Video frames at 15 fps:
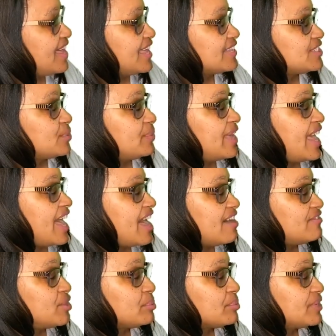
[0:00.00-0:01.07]
So we have the
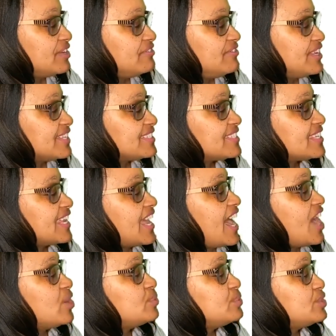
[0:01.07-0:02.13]
prefix
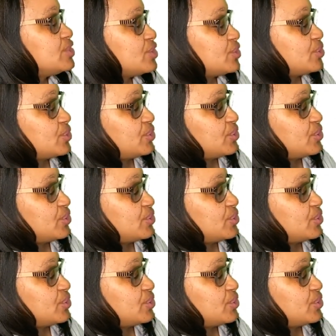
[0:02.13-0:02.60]
counter.